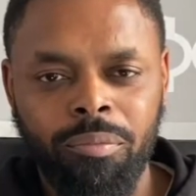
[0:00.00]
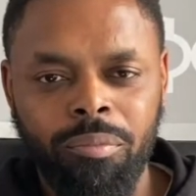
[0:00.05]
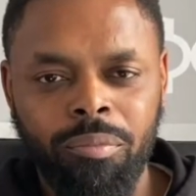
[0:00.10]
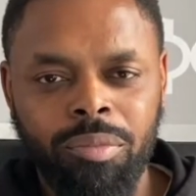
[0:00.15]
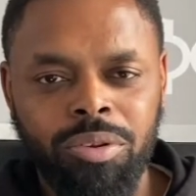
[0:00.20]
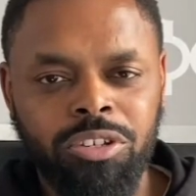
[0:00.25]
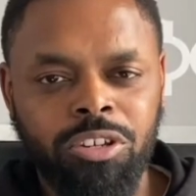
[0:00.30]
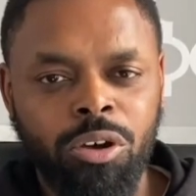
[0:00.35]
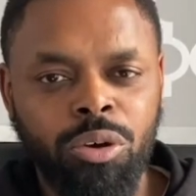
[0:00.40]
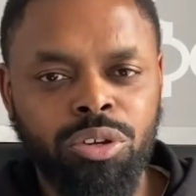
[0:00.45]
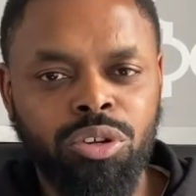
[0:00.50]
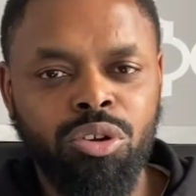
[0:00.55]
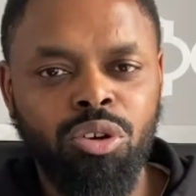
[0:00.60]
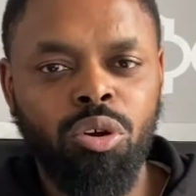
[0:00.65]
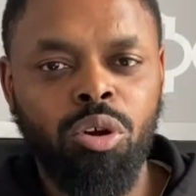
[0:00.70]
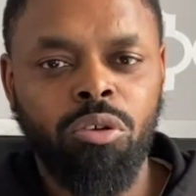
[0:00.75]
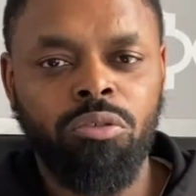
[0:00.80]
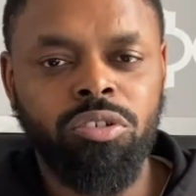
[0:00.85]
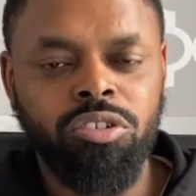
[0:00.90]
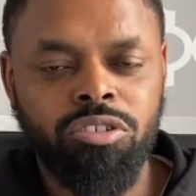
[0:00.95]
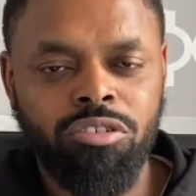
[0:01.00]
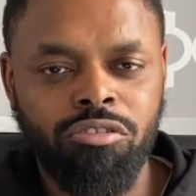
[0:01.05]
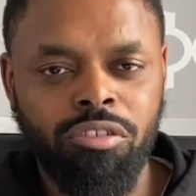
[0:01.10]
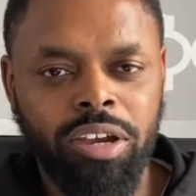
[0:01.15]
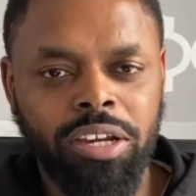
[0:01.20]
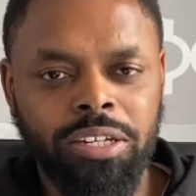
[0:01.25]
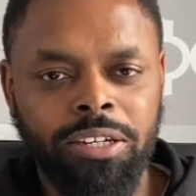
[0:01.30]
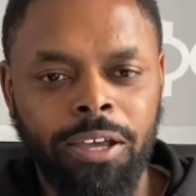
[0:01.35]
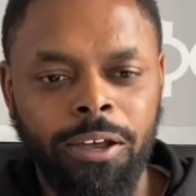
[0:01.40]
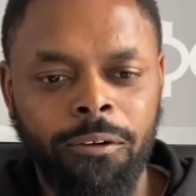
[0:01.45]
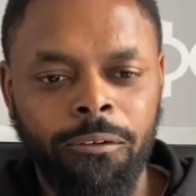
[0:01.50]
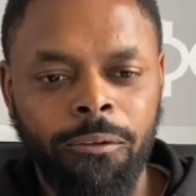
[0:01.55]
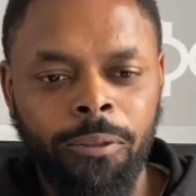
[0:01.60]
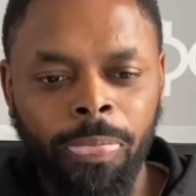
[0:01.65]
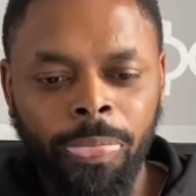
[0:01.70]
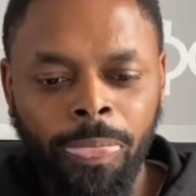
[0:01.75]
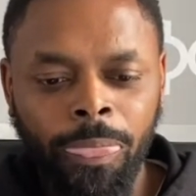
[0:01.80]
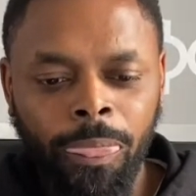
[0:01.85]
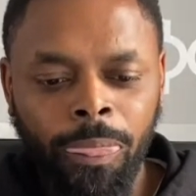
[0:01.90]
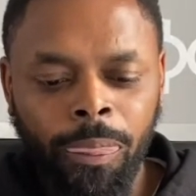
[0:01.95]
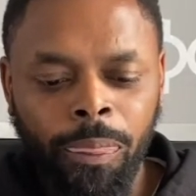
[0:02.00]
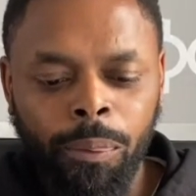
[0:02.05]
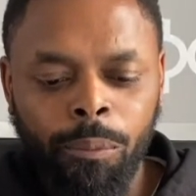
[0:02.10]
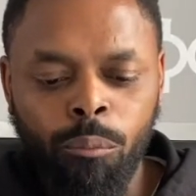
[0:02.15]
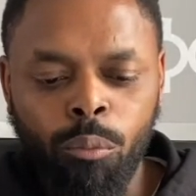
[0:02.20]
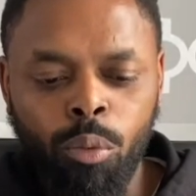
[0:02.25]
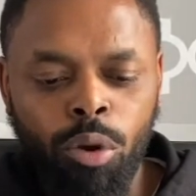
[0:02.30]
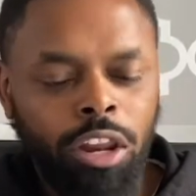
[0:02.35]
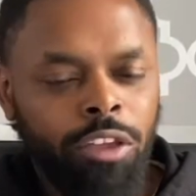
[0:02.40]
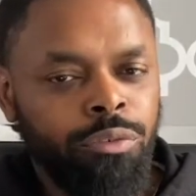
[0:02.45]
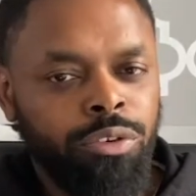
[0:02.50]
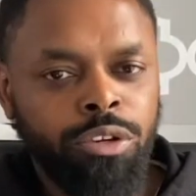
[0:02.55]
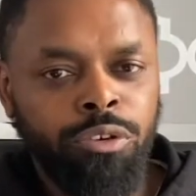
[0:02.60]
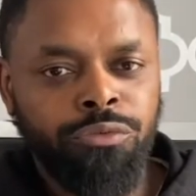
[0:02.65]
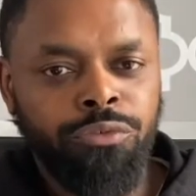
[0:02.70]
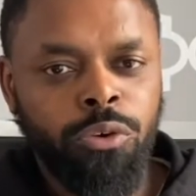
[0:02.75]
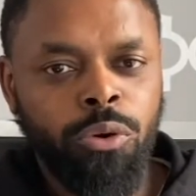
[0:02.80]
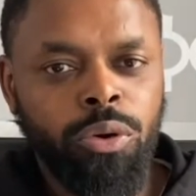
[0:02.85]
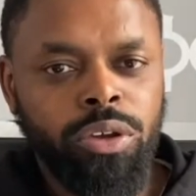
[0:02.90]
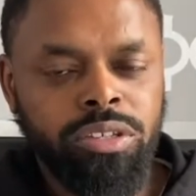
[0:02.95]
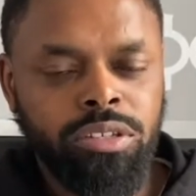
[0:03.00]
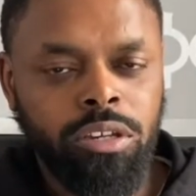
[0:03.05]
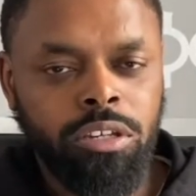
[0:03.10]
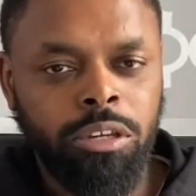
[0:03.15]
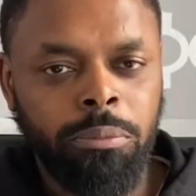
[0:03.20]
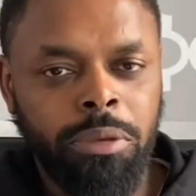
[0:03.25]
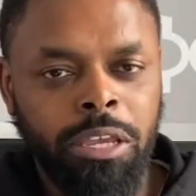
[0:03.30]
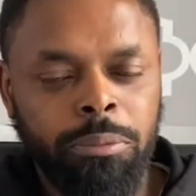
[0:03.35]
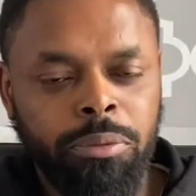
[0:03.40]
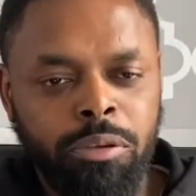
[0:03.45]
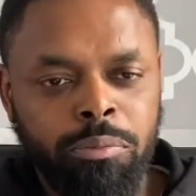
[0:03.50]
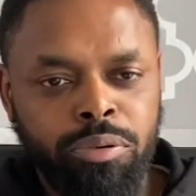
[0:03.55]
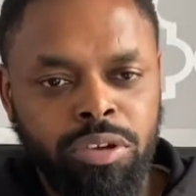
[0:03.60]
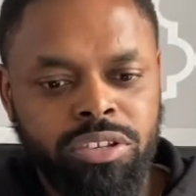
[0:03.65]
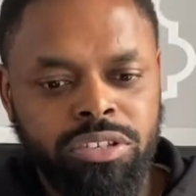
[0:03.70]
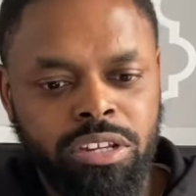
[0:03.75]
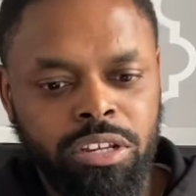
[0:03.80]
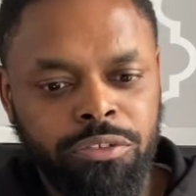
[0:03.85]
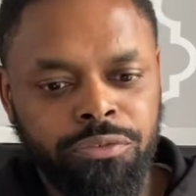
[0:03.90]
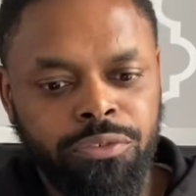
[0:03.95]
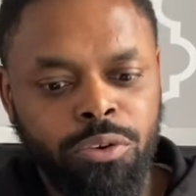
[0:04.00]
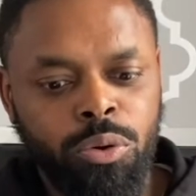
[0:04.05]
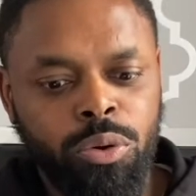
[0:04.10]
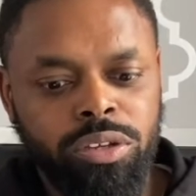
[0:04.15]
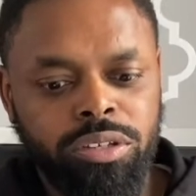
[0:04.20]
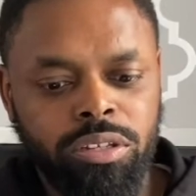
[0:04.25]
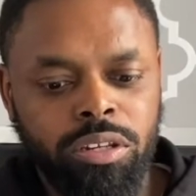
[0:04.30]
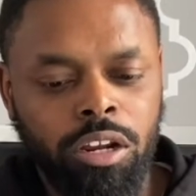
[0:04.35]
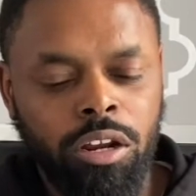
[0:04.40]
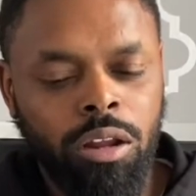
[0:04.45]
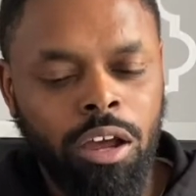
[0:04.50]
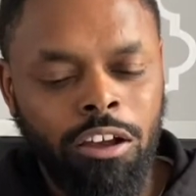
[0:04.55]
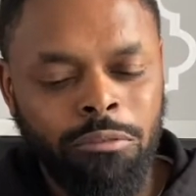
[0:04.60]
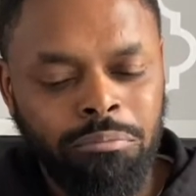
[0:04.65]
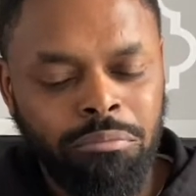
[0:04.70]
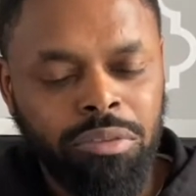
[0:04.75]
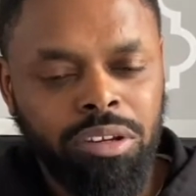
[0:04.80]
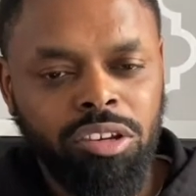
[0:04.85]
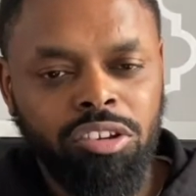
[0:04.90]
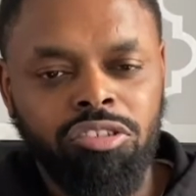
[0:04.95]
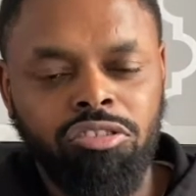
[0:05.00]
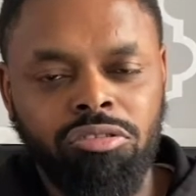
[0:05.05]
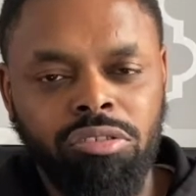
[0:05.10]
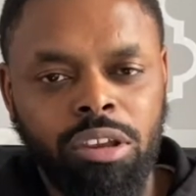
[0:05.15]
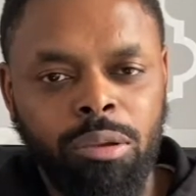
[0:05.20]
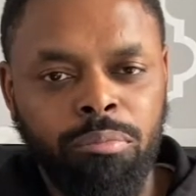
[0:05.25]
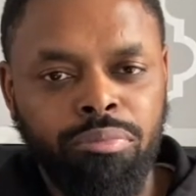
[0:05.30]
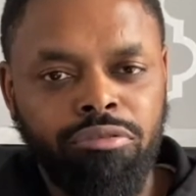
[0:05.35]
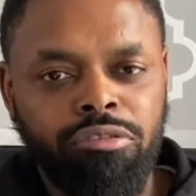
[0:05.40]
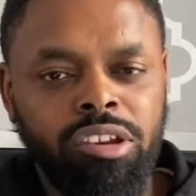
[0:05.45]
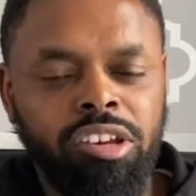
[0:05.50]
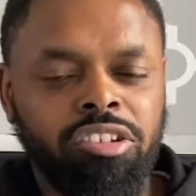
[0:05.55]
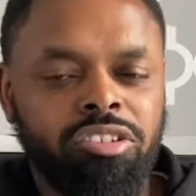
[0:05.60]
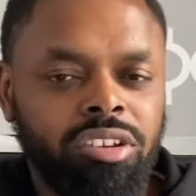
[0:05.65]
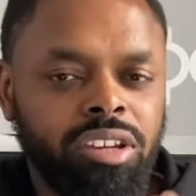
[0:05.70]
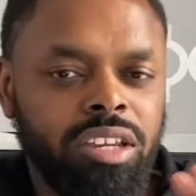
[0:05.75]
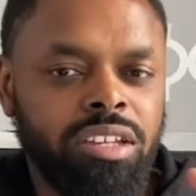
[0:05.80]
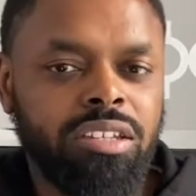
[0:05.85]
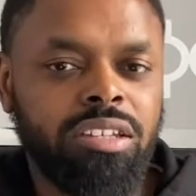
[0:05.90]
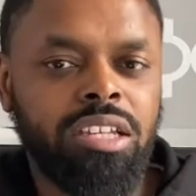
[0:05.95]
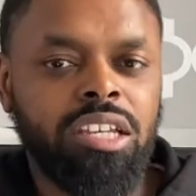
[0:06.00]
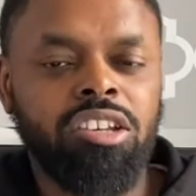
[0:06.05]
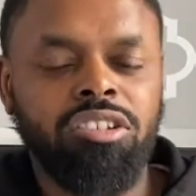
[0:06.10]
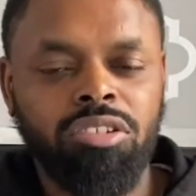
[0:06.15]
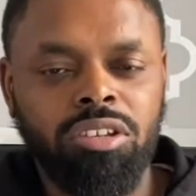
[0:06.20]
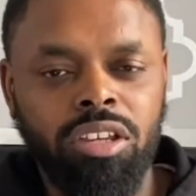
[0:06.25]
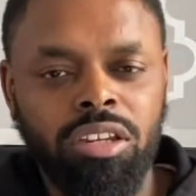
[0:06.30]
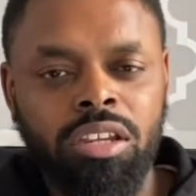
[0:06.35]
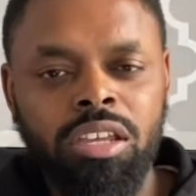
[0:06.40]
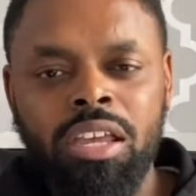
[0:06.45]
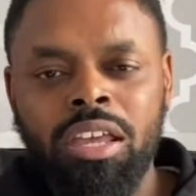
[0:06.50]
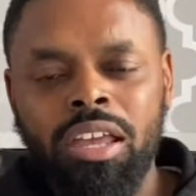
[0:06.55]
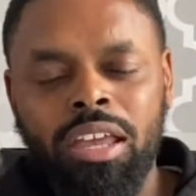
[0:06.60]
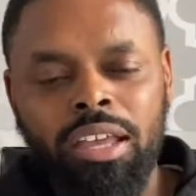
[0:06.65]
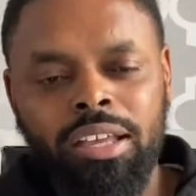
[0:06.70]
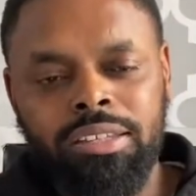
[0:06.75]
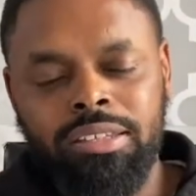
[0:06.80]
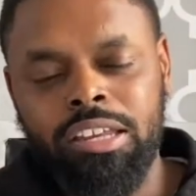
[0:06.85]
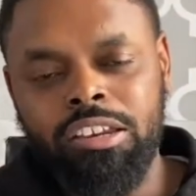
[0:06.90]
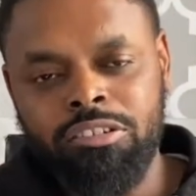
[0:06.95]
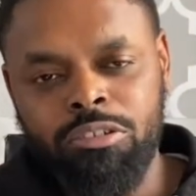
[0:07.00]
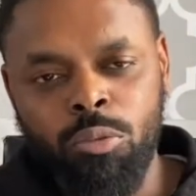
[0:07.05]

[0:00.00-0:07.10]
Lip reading: So I would encourage you right now, whatever you're focusing on, you may be a person that's focusing a lot on ministry and preaching and teaching and etc.